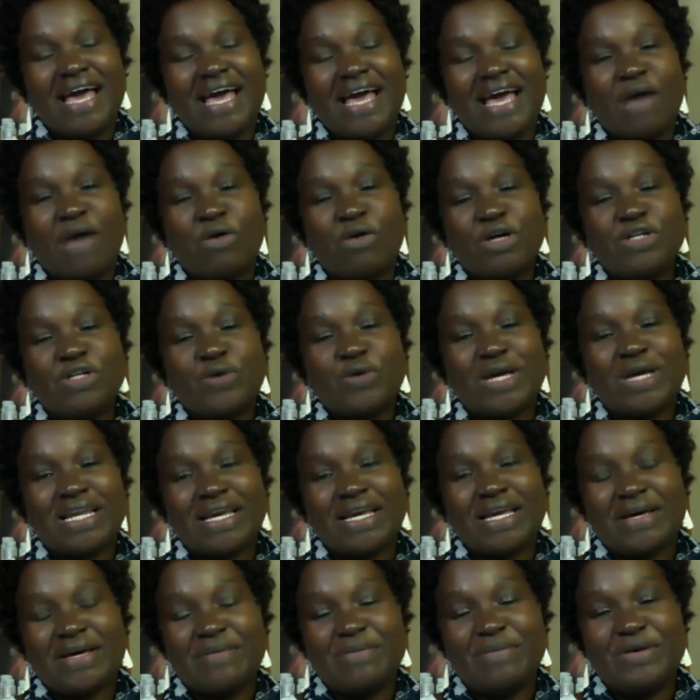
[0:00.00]
I want to
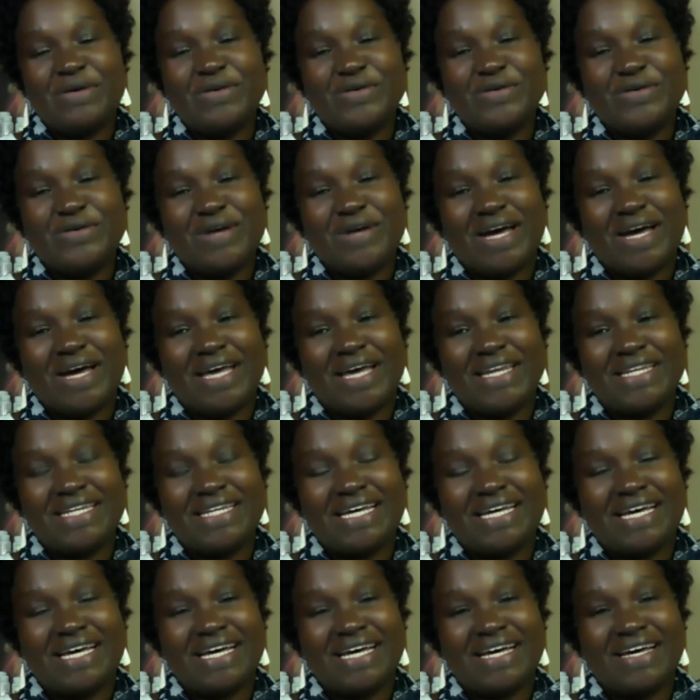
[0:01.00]
welcome you and
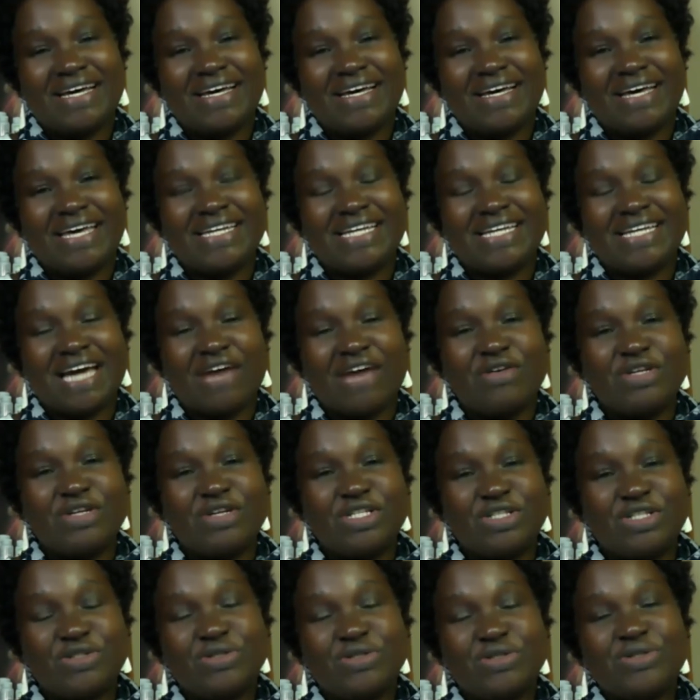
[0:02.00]

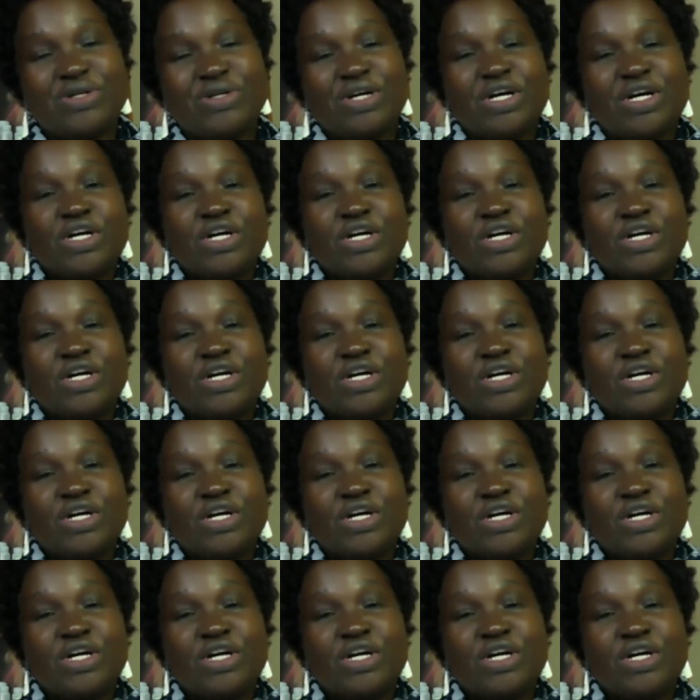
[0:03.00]
encourage you